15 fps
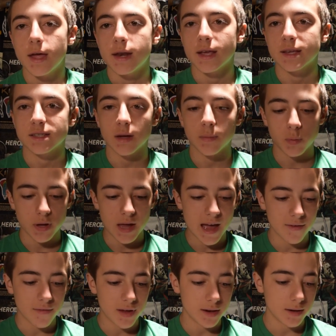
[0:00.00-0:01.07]
Next up we
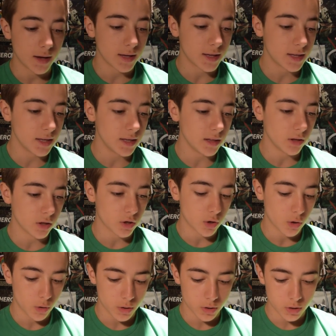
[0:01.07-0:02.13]
have a Nike
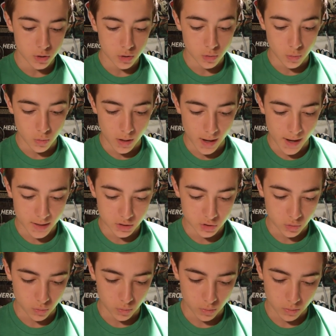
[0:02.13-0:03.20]
Lakota U High
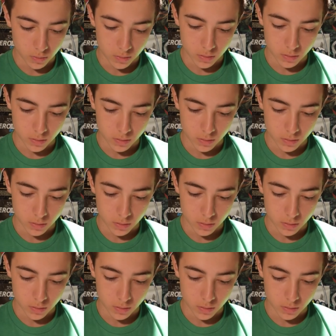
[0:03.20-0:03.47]
School,